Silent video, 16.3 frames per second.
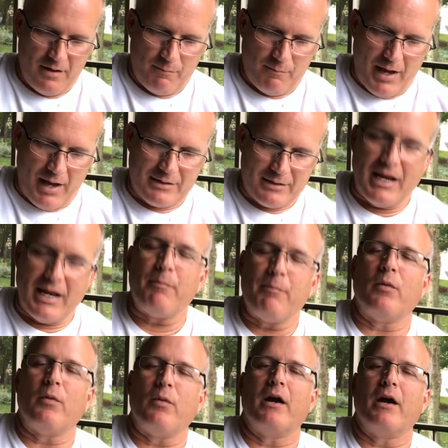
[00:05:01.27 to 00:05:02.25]
My
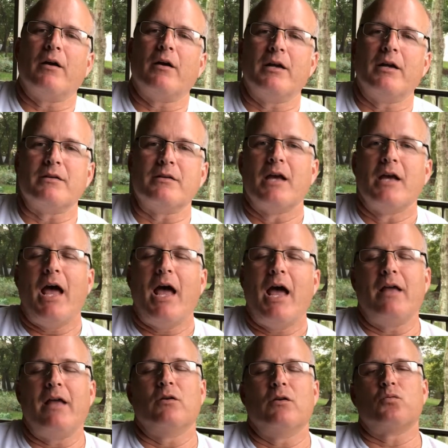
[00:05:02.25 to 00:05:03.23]
example there is,
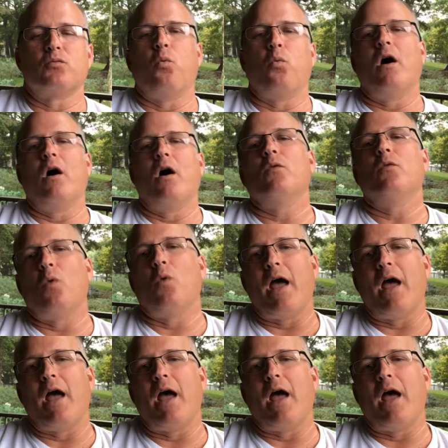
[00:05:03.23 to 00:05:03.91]
hey, there's one